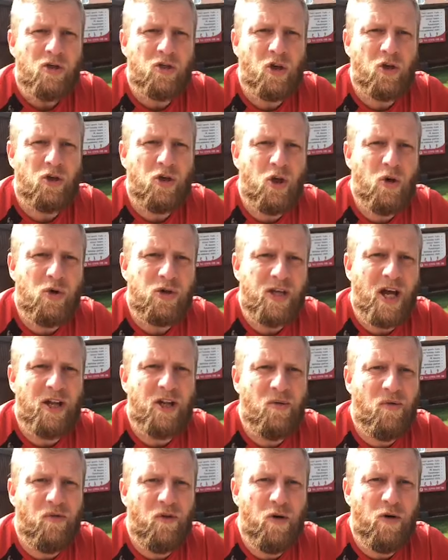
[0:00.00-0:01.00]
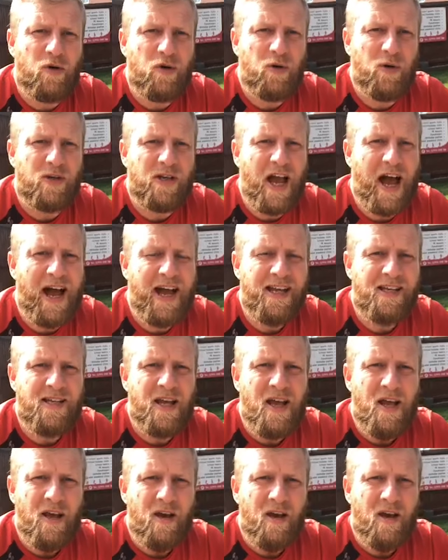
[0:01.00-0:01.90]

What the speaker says: So do send them through to us, guys,